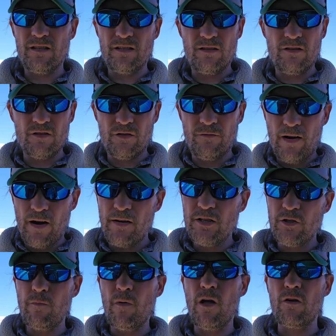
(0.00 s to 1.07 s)
there's a very
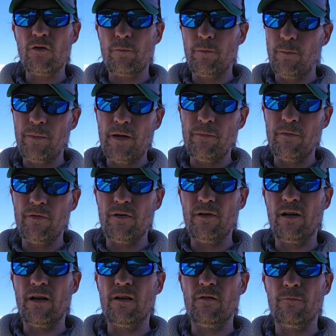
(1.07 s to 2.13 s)
small group of people that are
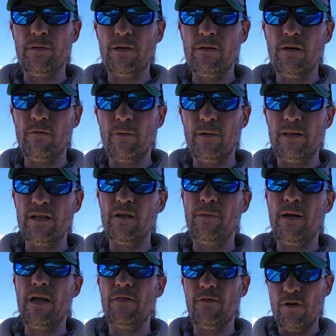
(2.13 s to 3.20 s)
going to be willing to
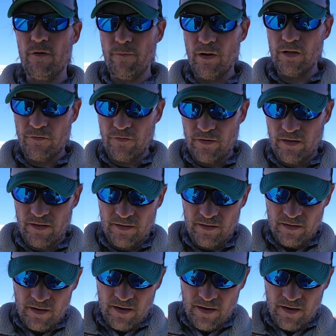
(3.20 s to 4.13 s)
pay $30 for this.